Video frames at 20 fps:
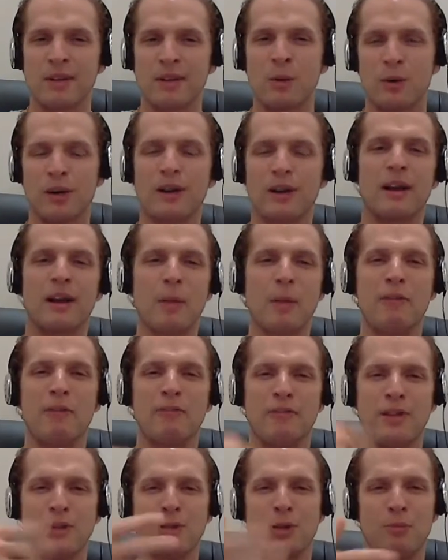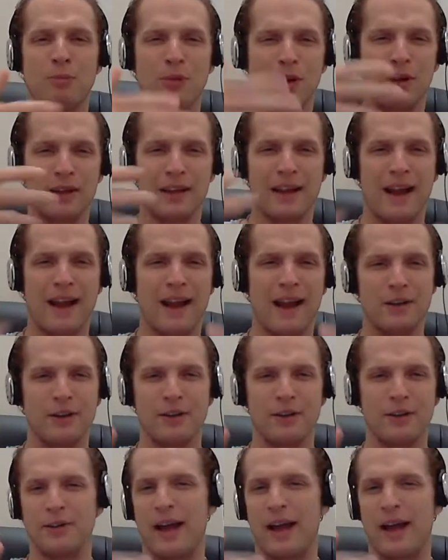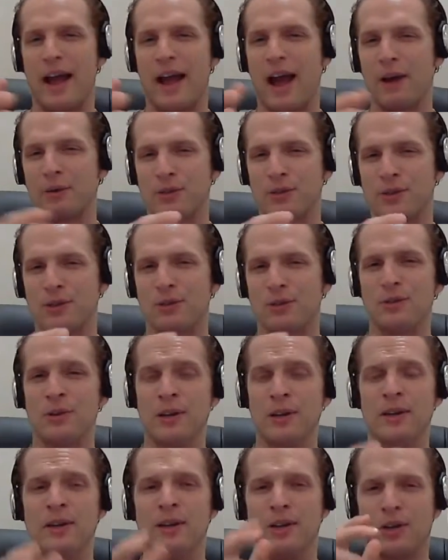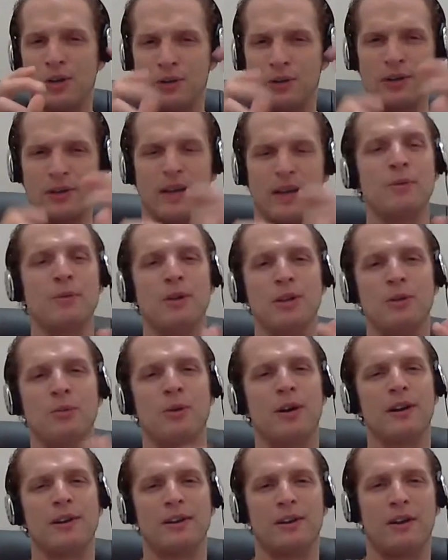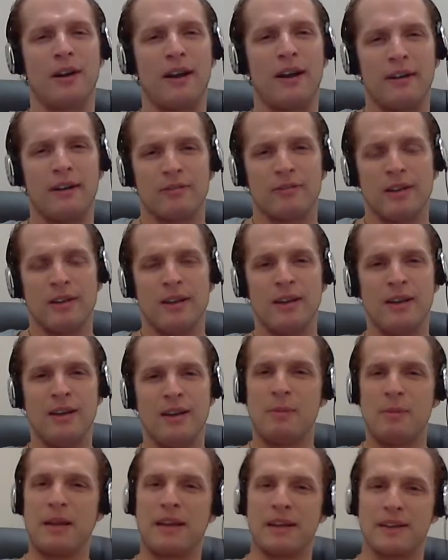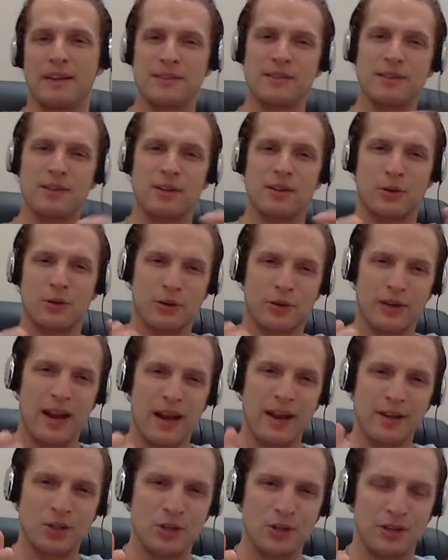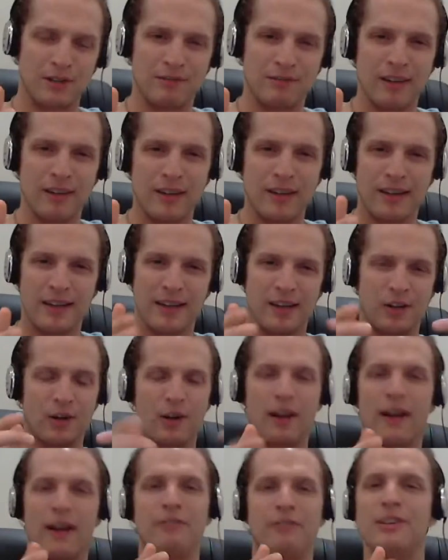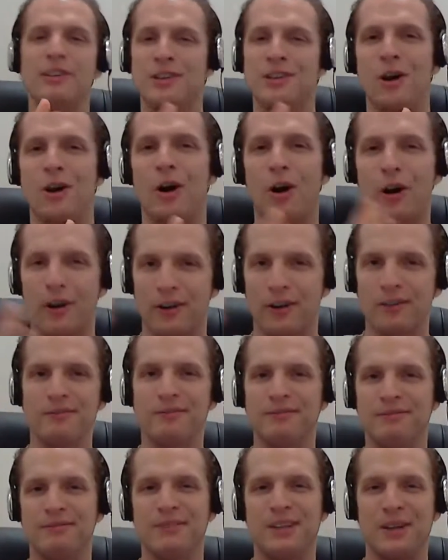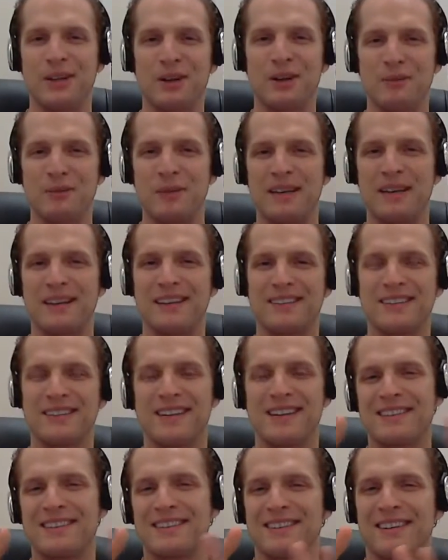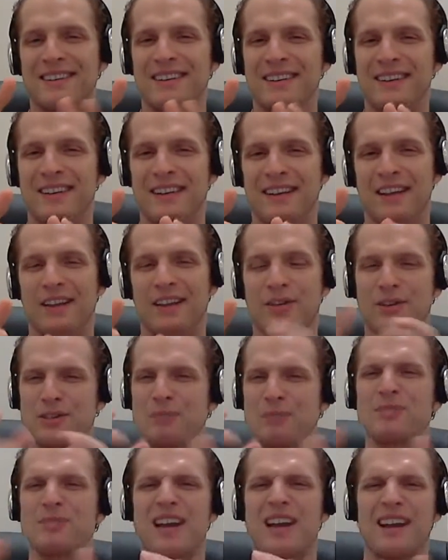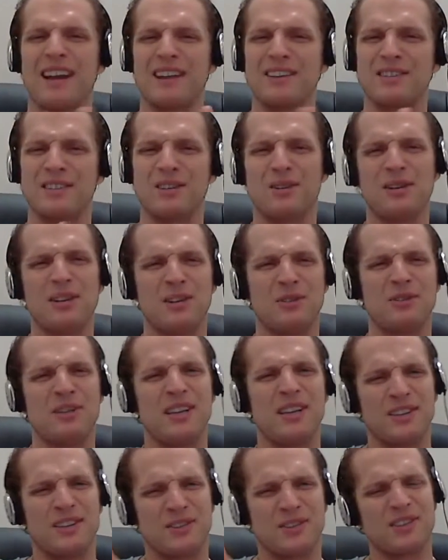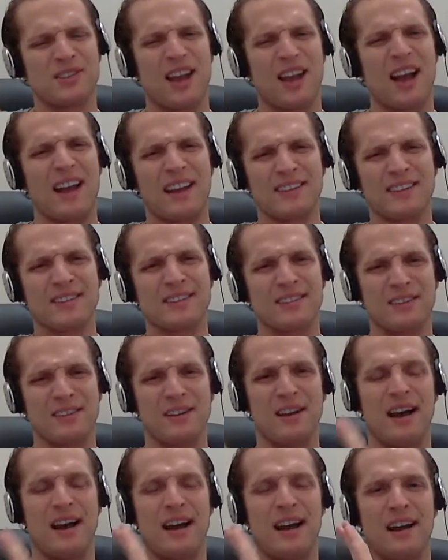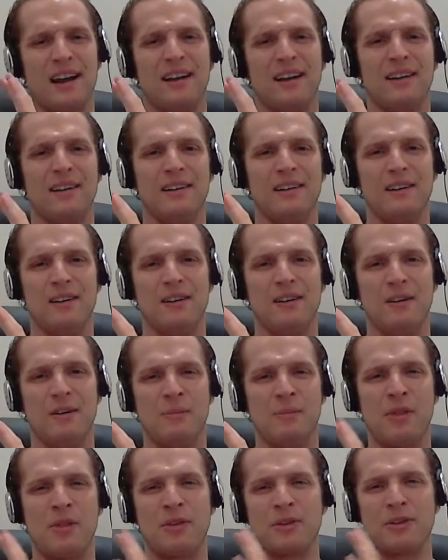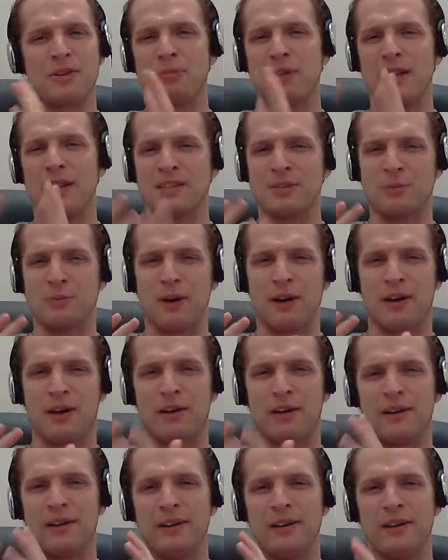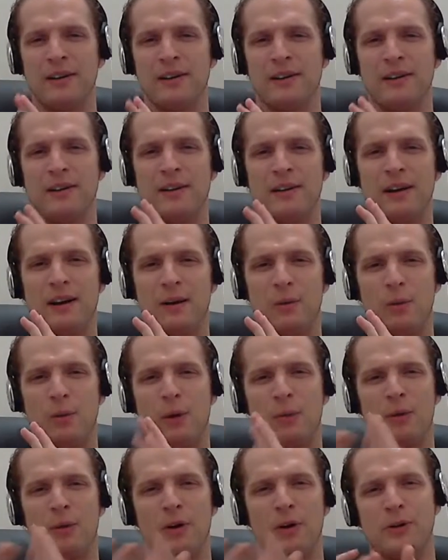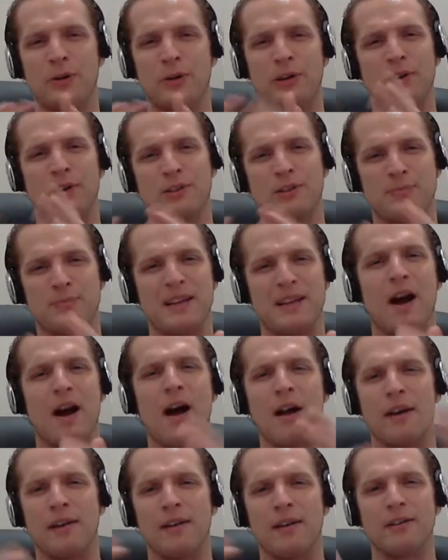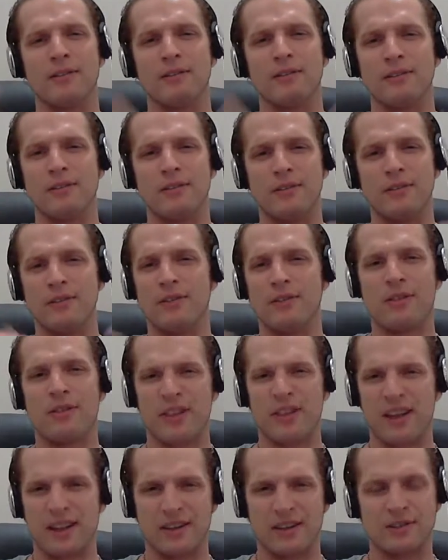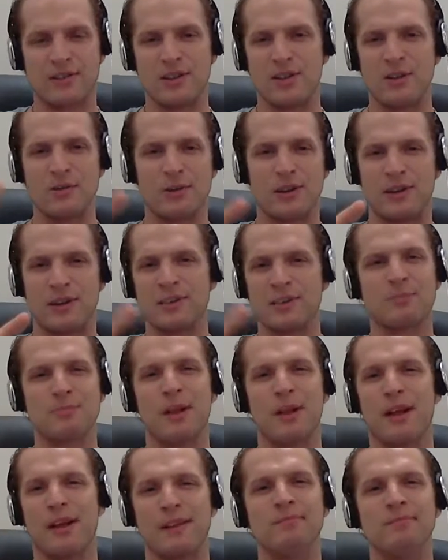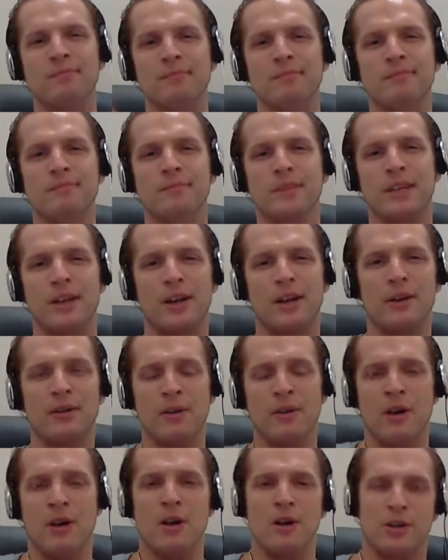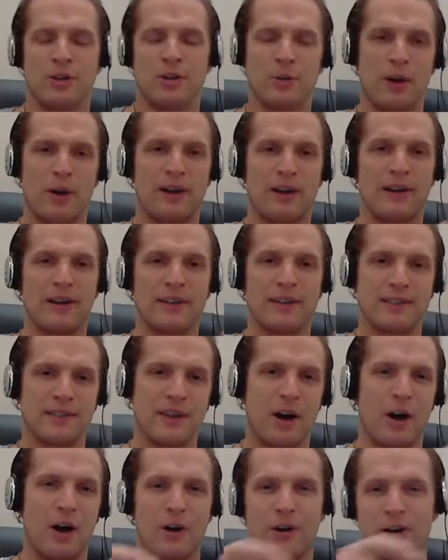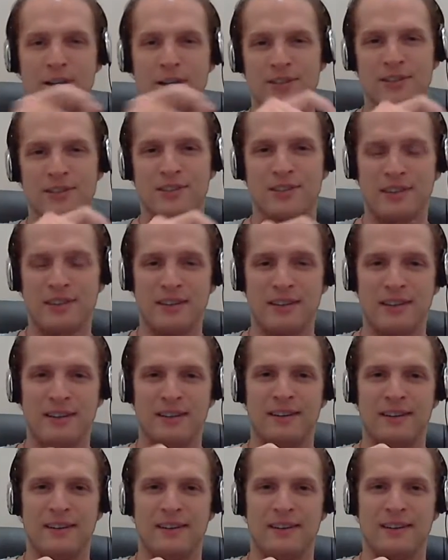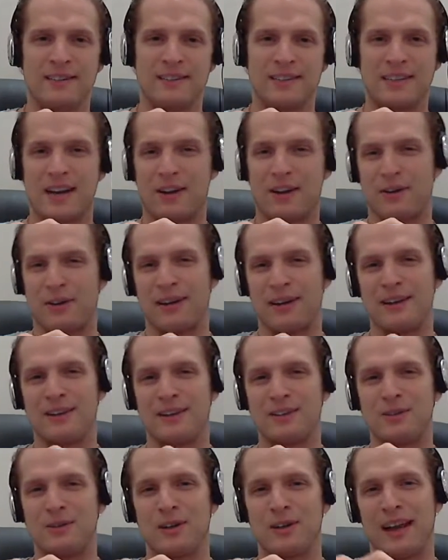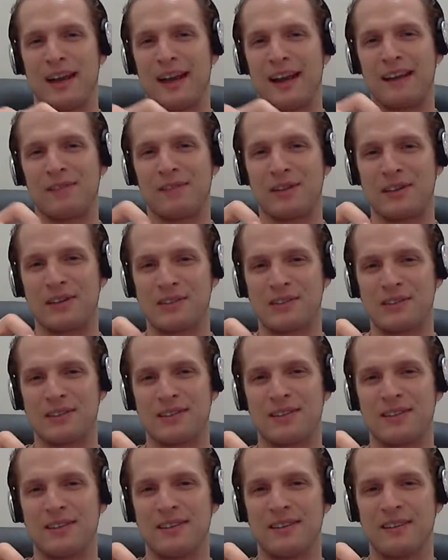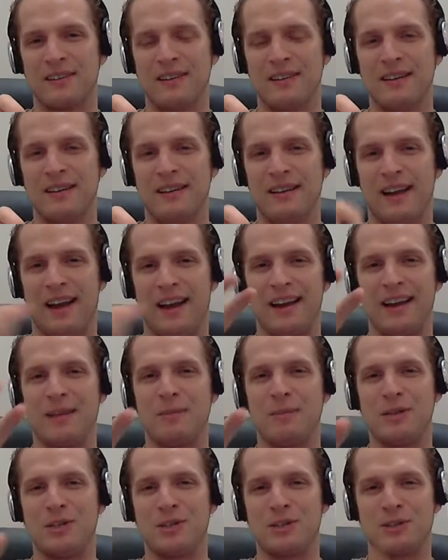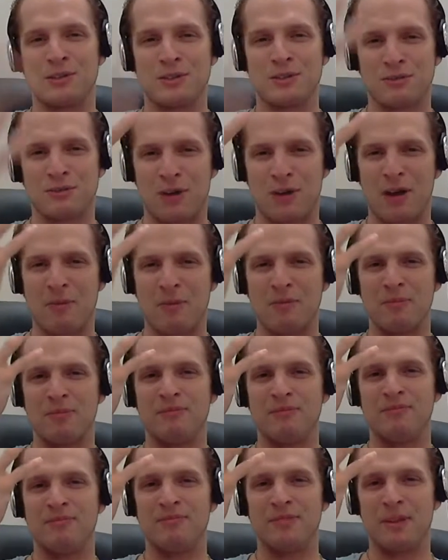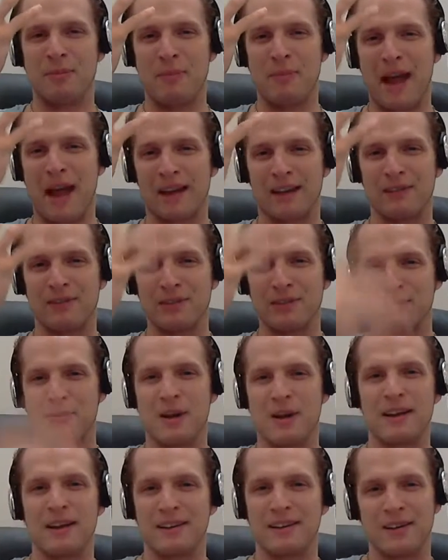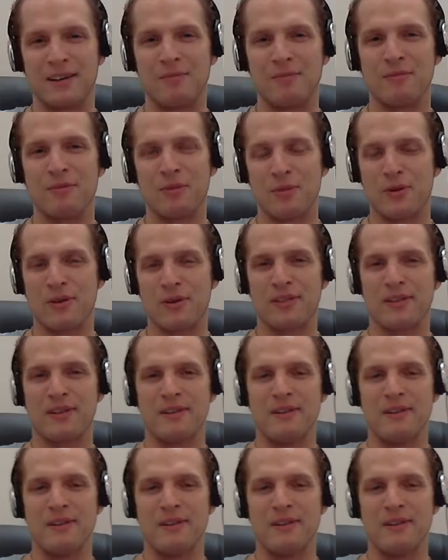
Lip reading: We're going to talk about vision blogging, how to do that, how to create what you want in your life. Because creation in your life, it's an art. You know what I mean? There's some science to it. You teach the science, but there's a place where what we're doing goes beyond things that you can explain. To where it's the artist staring into a canvas and images from the back of his mind come forth.